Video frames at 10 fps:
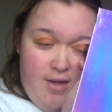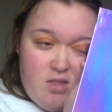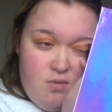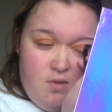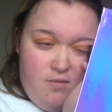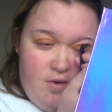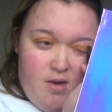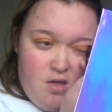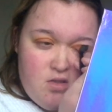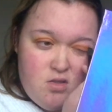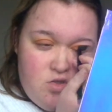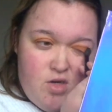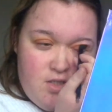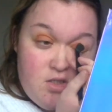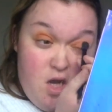That's why I'm kind of like
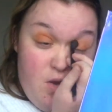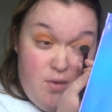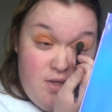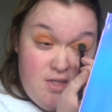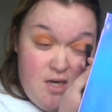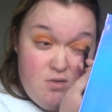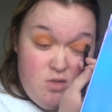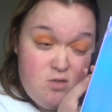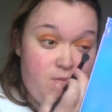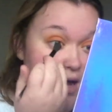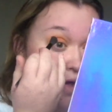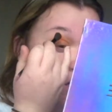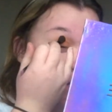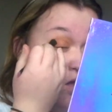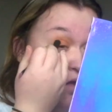trying to tone it down just by
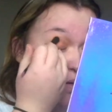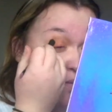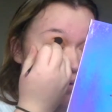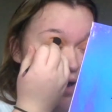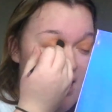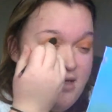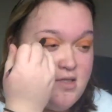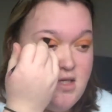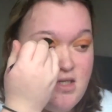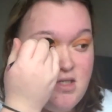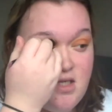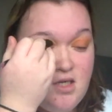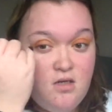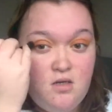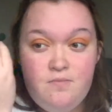blending it
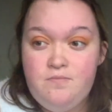in.